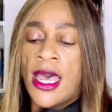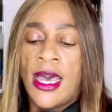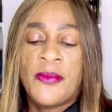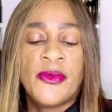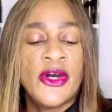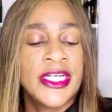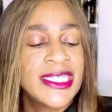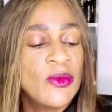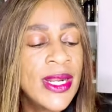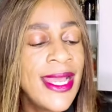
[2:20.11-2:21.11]

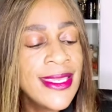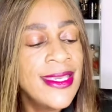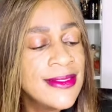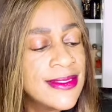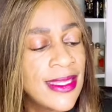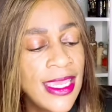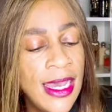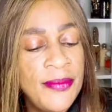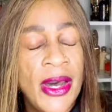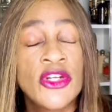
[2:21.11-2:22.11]
But what I can say
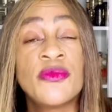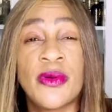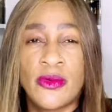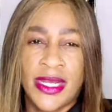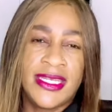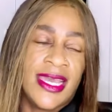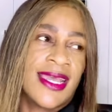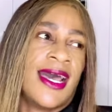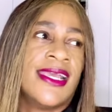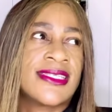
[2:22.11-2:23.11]
about
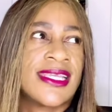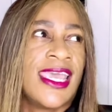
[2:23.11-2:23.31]
Barenia, guys,